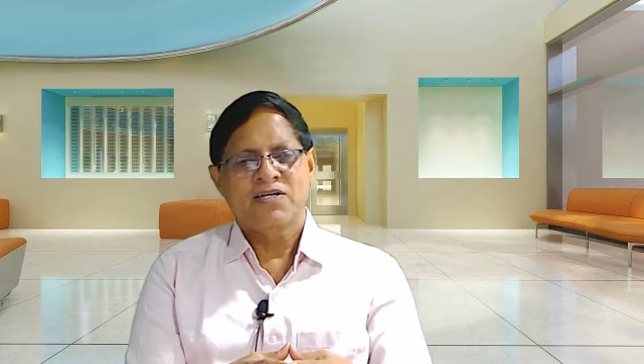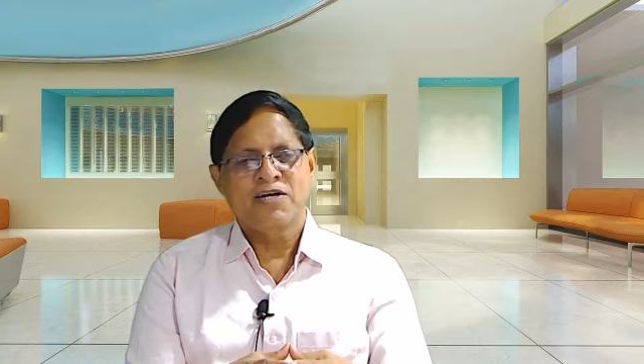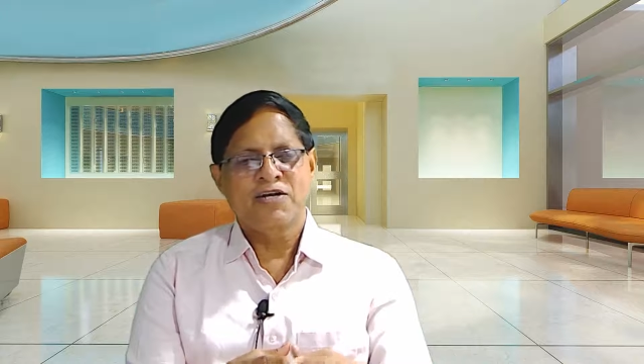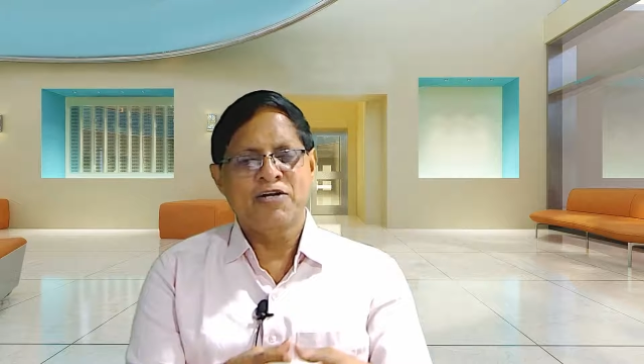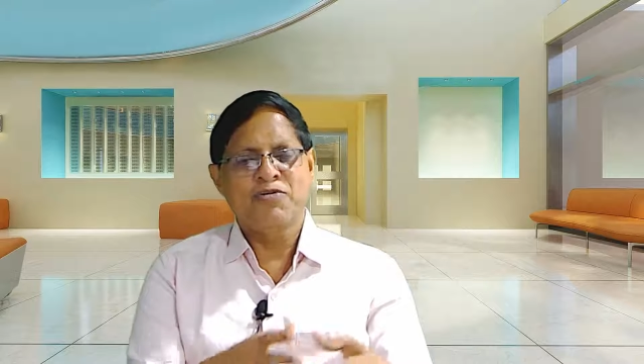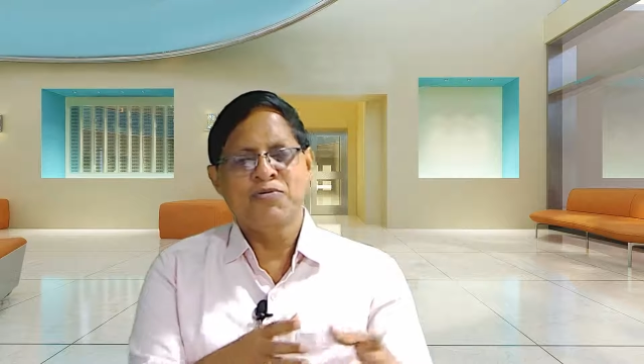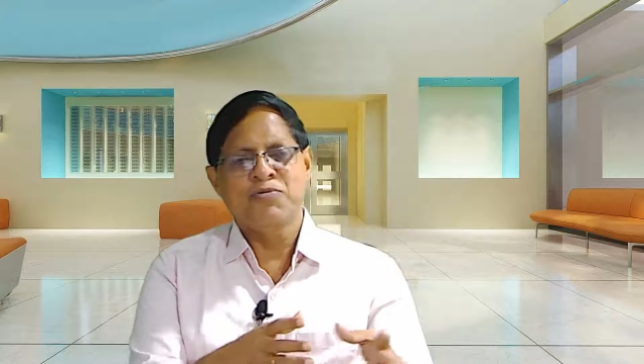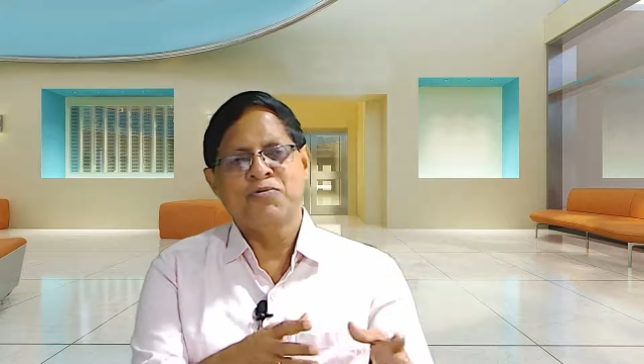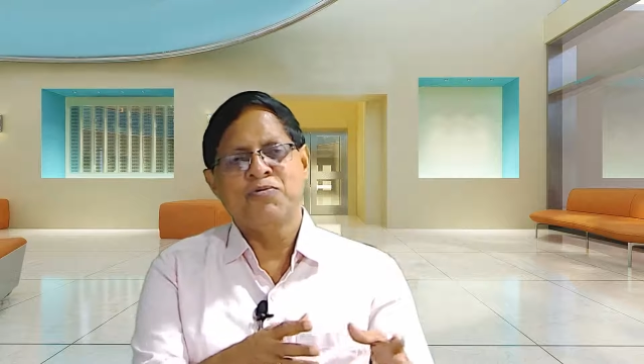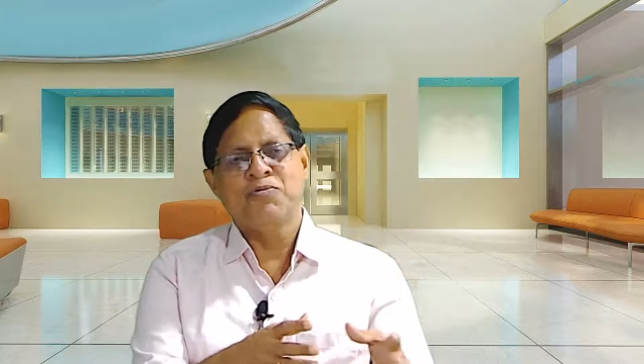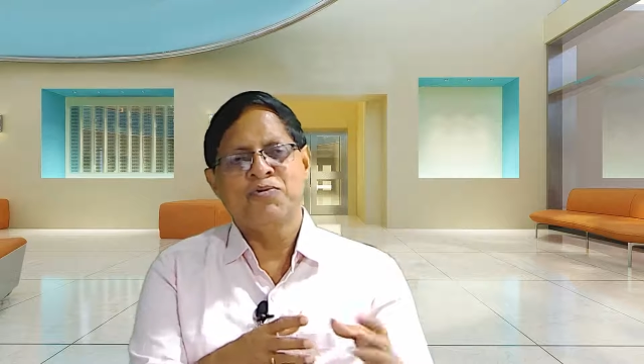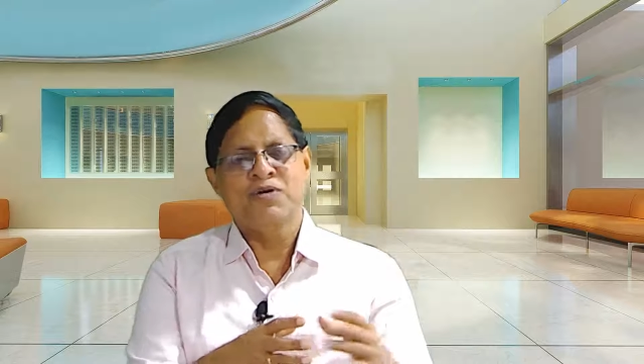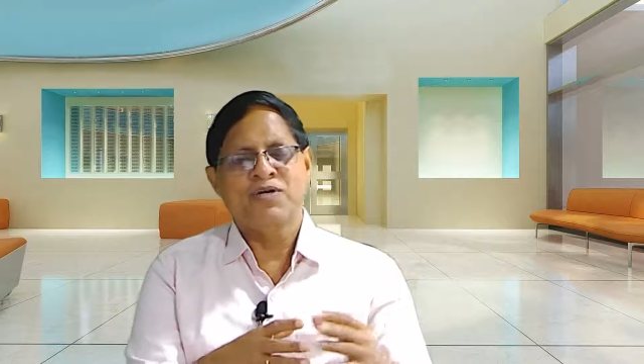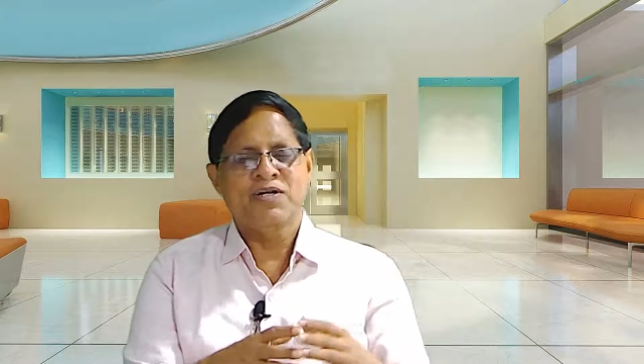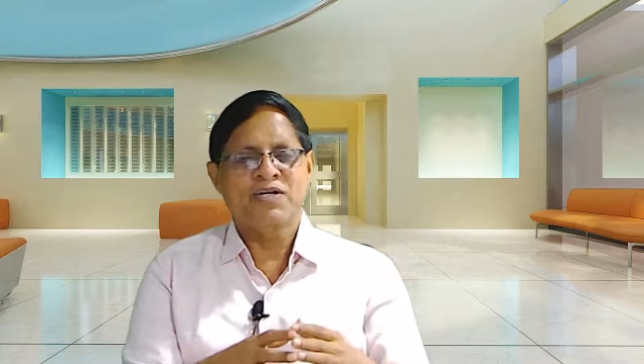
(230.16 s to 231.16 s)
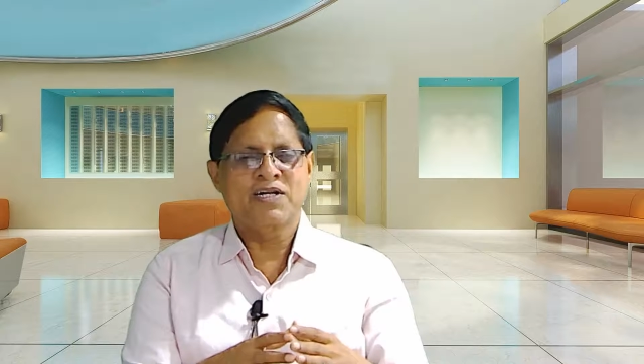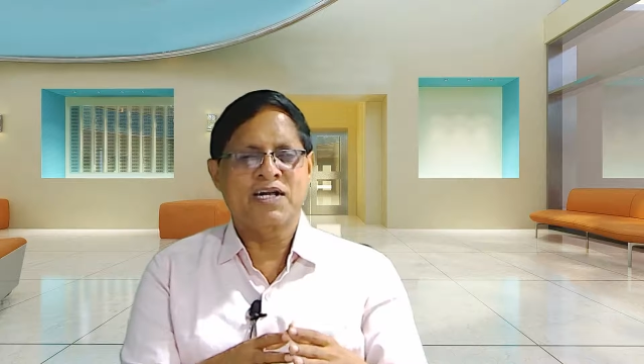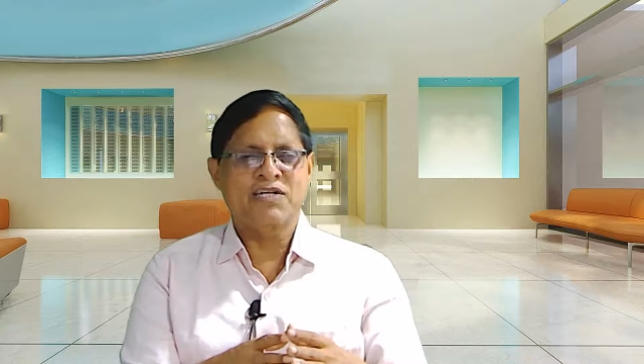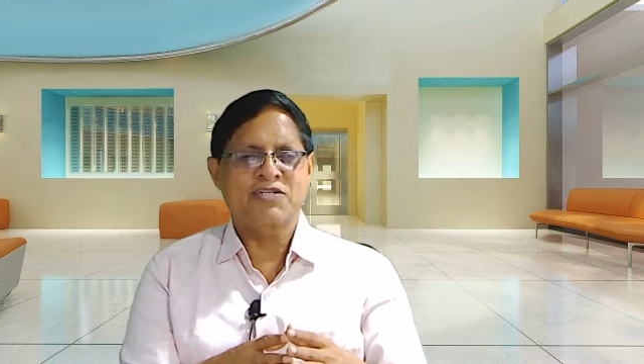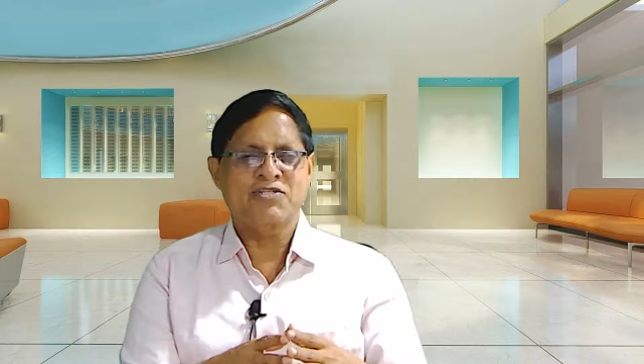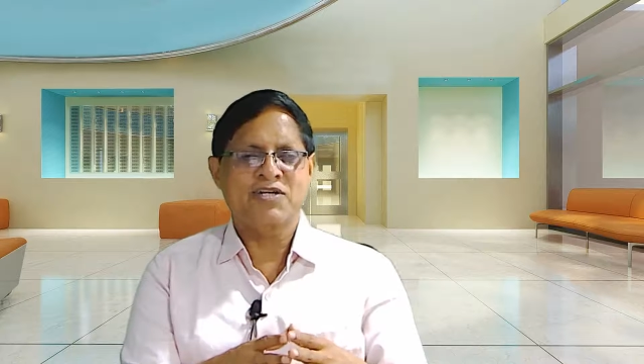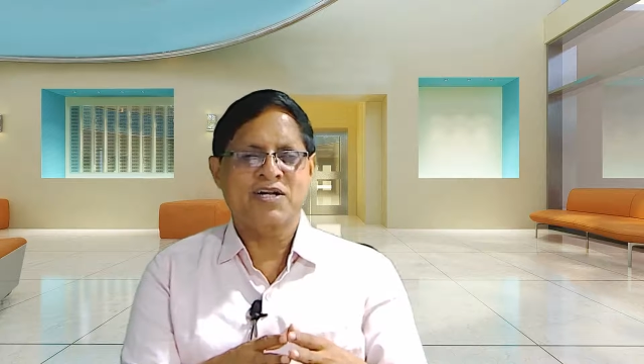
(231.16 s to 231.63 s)
into
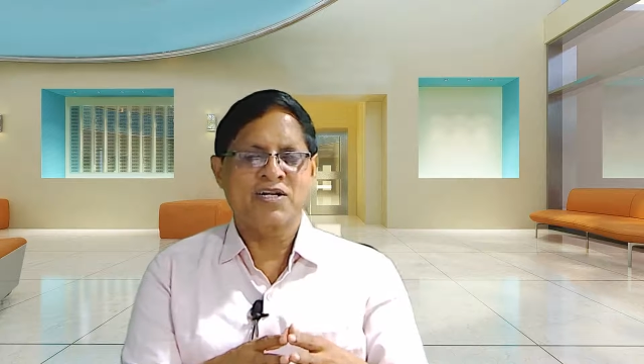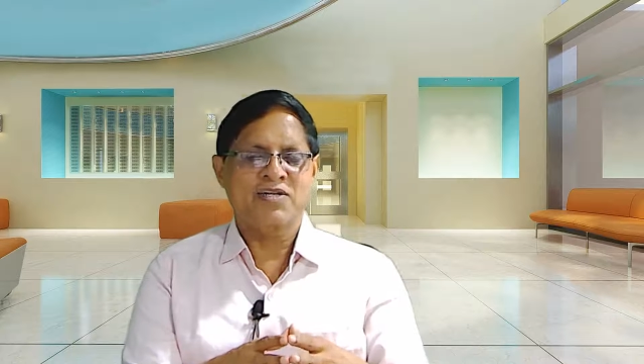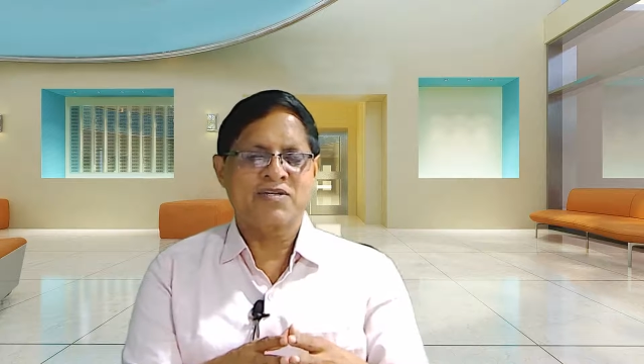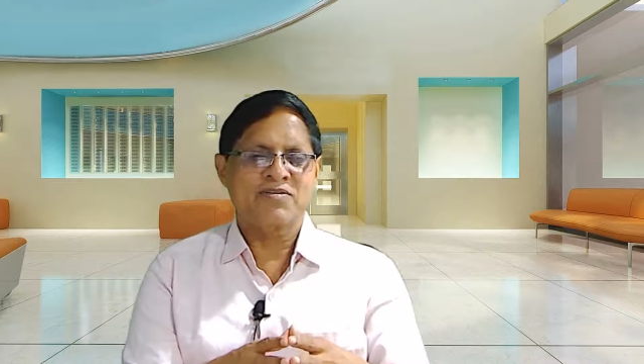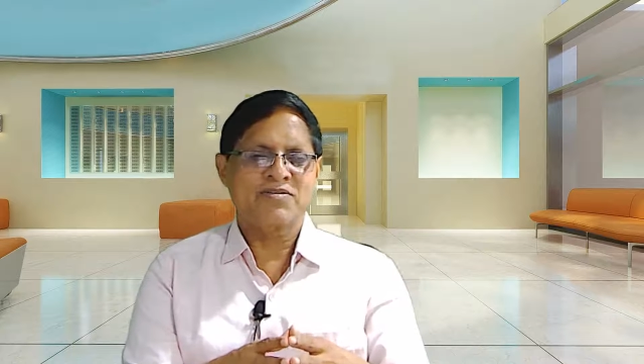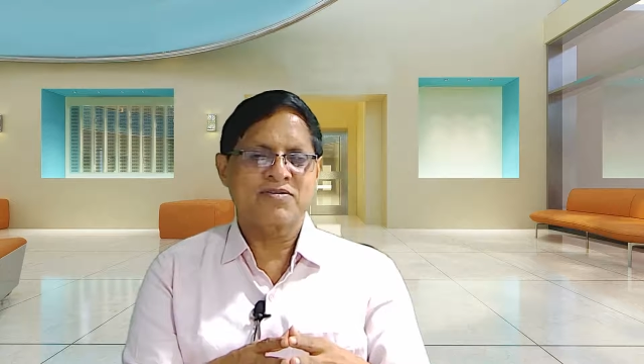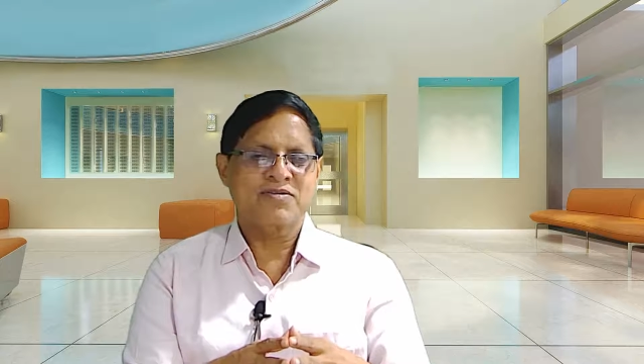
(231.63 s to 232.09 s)
nutshell?